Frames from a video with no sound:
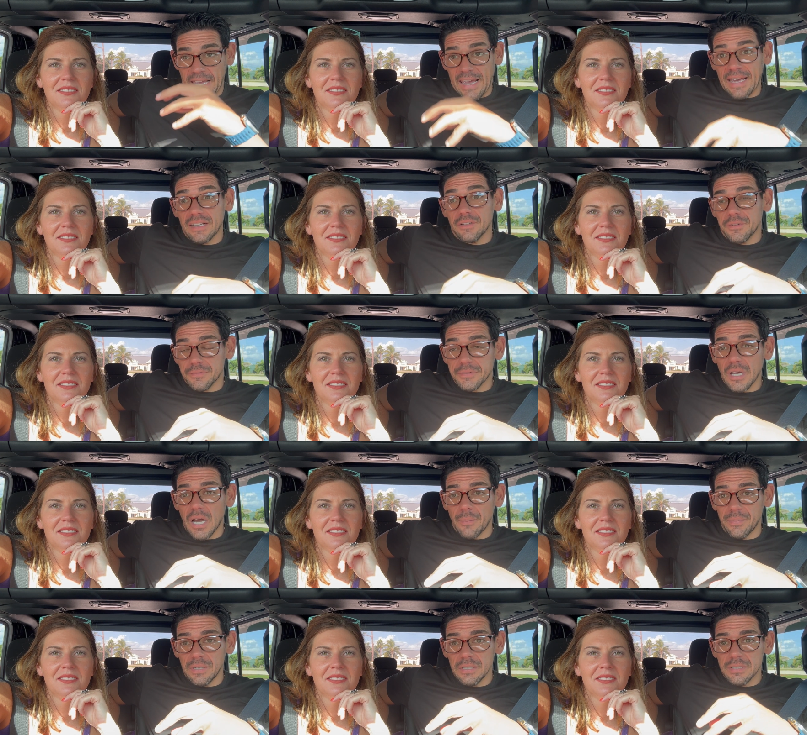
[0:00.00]
Speaker 1: added the
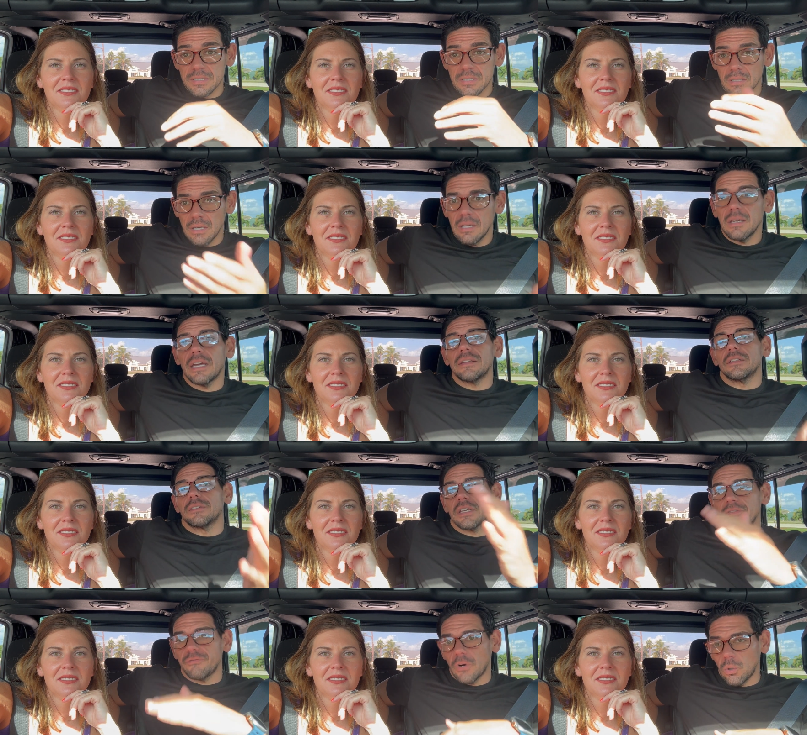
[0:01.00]
toppings and then
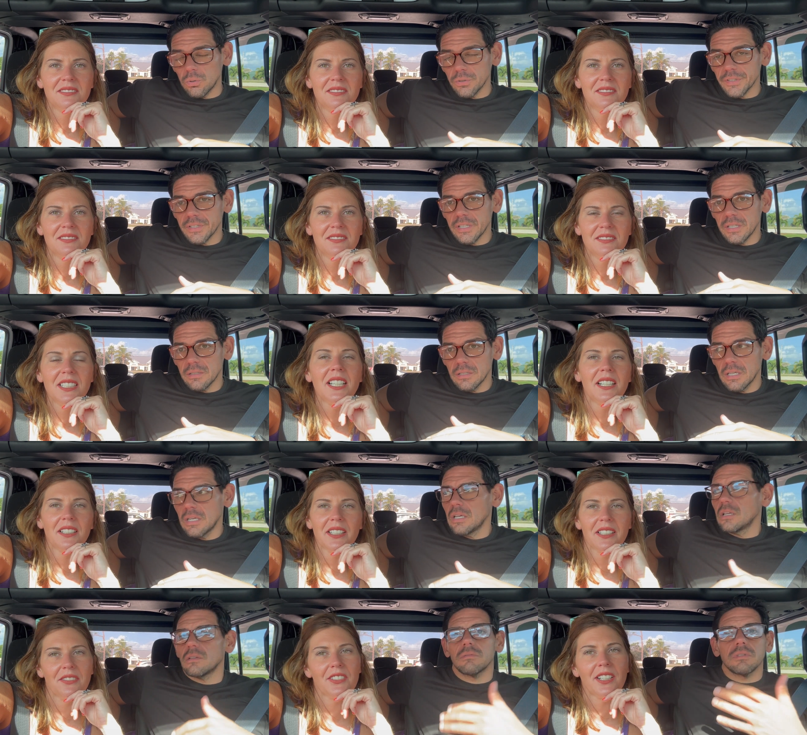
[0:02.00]
they folded it. Yeah,
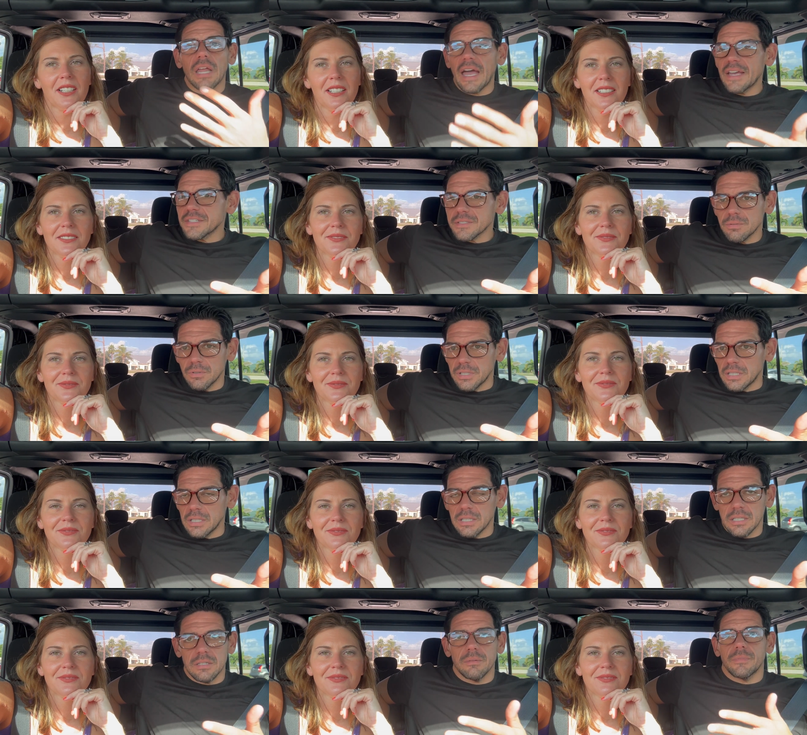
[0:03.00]
like a brush. Last week,
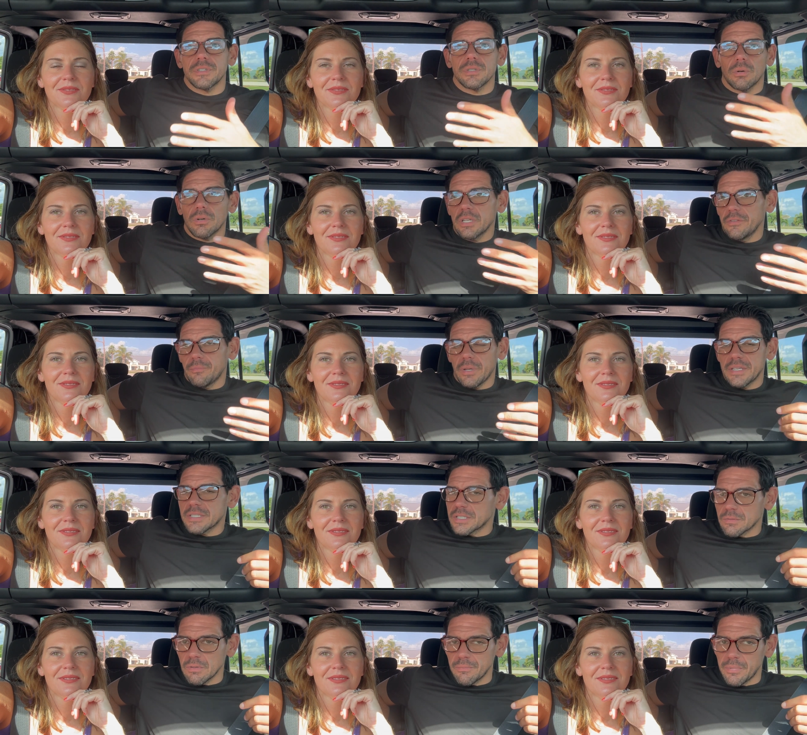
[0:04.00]
in the majority of
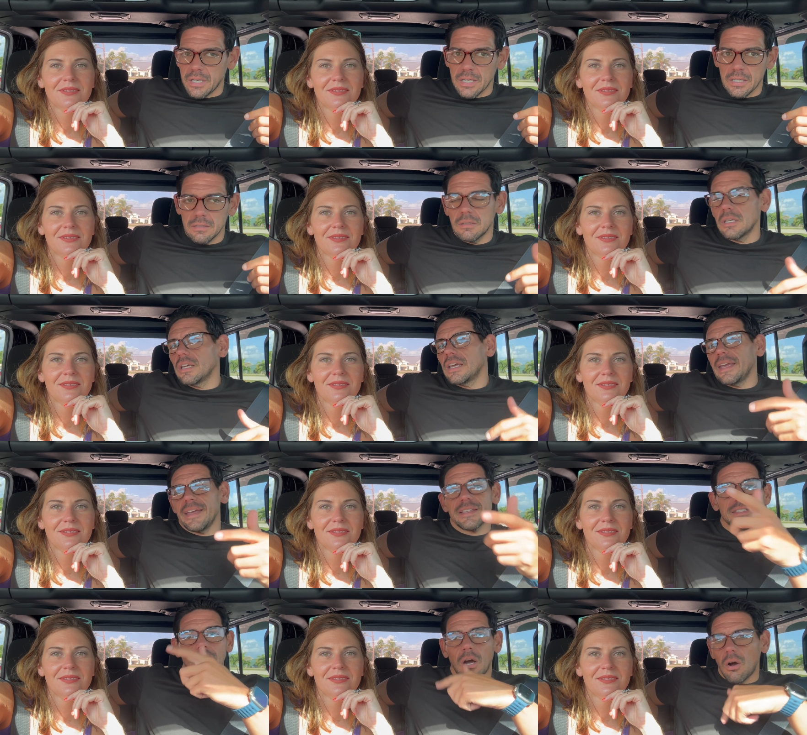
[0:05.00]
places we've been,
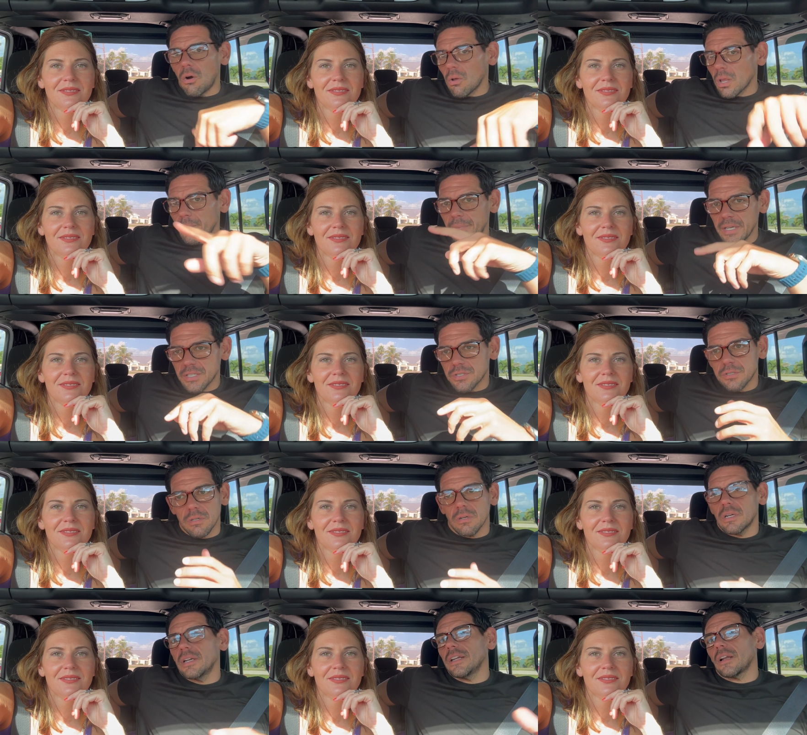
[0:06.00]
it's all a mixture
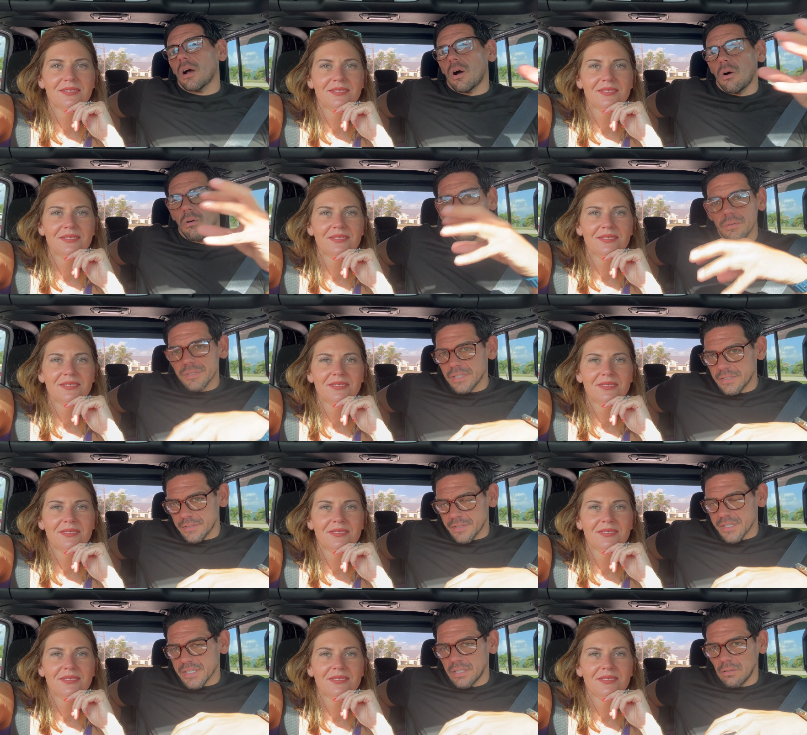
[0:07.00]
and it all goes into the
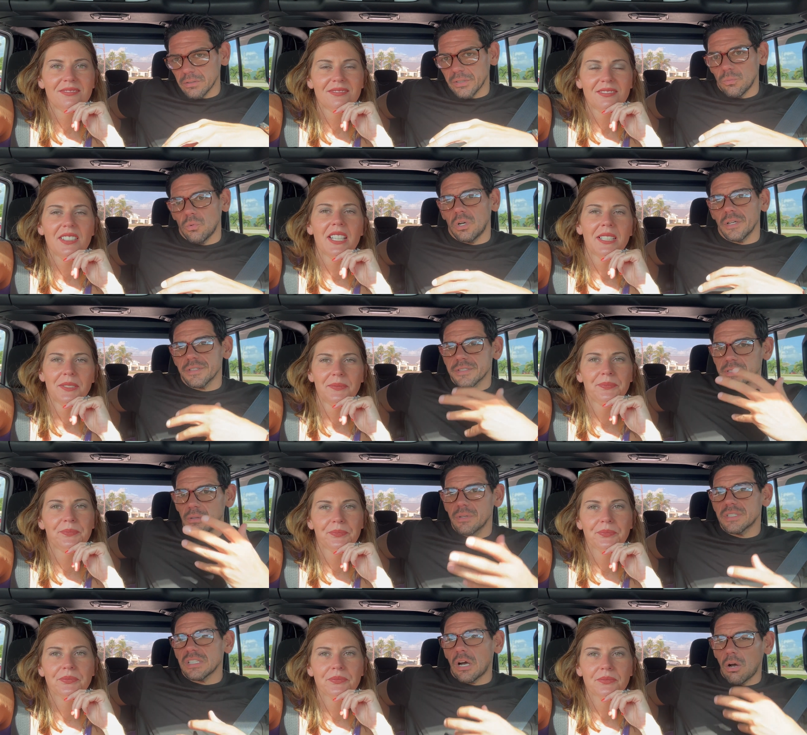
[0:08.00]
skillet at once, so
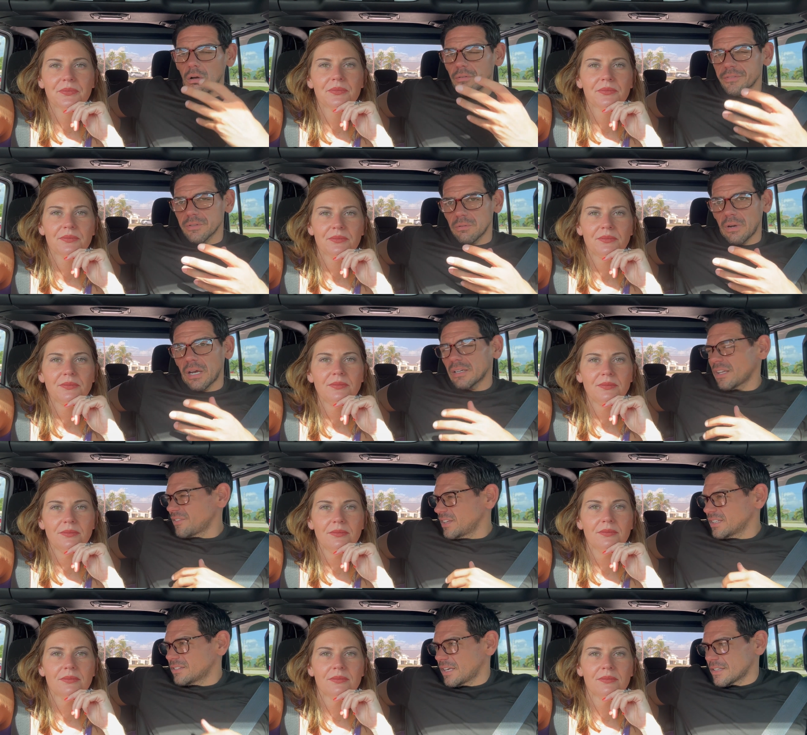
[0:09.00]
it's all throughout. I
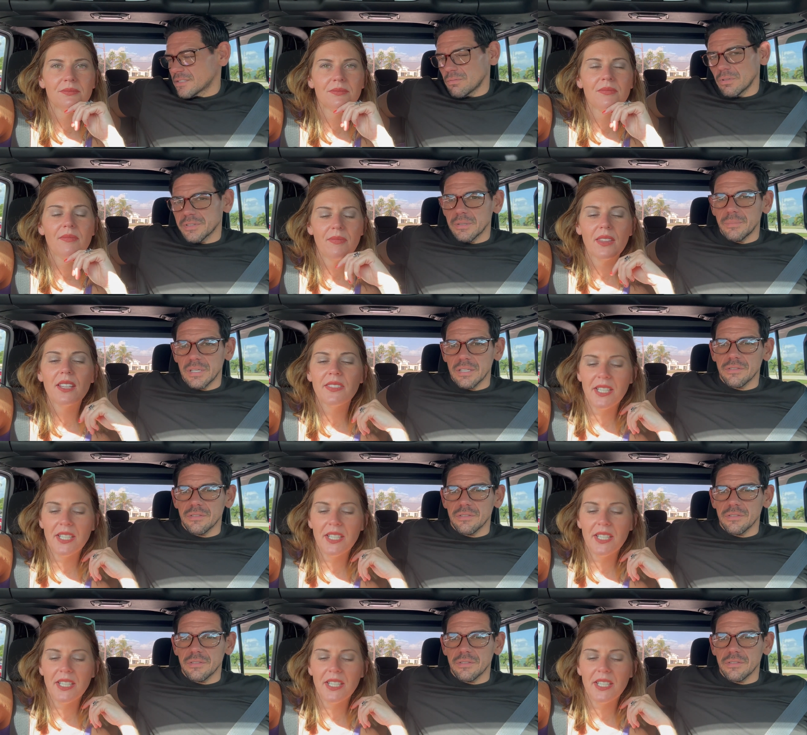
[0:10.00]
think that's what the big